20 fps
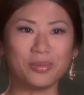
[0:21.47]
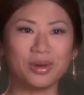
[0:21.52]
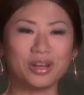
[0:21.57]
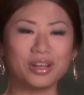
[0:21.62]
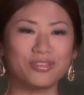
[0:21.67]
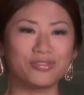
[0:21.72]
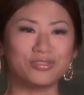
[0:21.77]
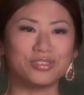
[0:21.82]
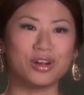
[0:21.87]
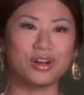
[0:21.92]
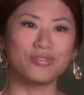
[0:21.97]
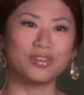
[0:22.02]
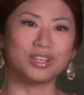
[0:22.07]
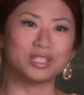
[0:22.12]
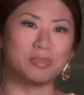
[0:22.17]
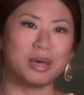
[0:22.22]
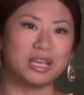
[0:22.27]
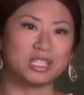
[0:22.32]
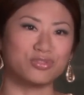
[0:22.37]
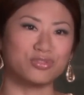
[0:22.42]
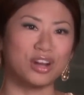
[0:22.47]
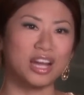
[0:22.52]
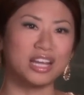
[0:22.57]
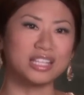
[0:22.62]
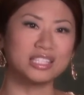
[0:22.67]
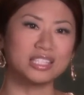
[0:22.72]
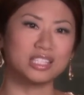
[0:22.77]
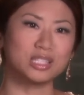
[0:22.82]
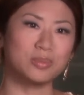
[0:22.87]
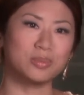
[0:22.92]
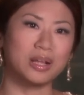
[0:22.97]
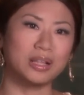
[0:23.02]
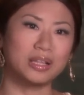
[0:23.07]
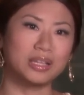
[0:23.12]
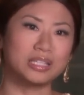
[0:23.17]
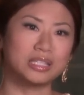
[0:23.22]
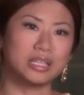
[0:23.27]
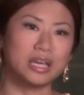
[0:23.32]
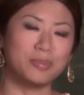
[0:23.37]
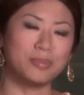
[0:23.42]
one of Nova's best friends, as well
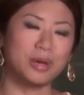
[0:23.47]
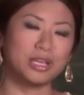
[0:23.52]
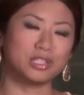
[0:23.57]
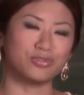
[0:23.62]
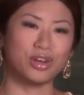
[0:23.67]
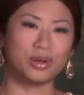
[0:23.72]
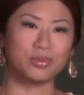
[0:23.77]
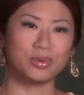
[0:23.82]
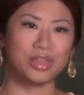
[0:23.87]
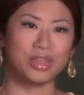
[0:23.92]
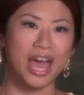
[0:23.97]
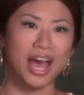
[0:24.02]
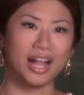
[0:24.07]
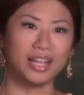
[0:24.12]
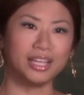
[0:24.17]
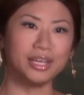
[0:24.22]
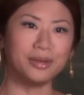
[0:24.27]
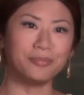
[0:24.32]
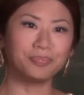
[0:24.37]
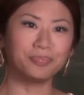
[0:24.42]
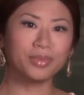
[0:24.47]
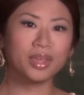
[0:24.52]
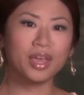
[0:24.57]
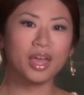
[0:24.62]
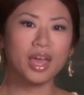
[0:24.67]
as a best friend with Allie.